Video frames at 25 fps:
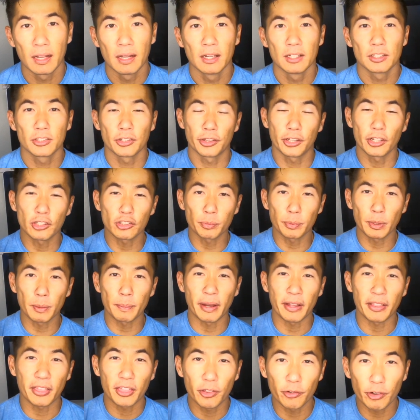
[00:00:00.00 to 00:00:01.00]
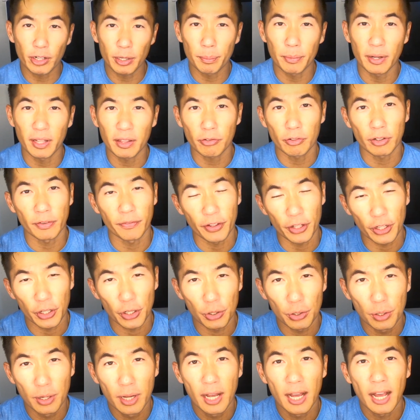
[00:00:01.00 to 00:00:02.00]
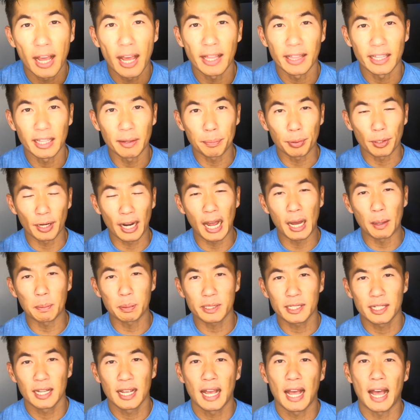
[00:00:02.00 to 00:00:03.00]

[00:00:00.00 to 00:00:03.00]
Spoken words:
So this will be my 3-month review, and then perhaps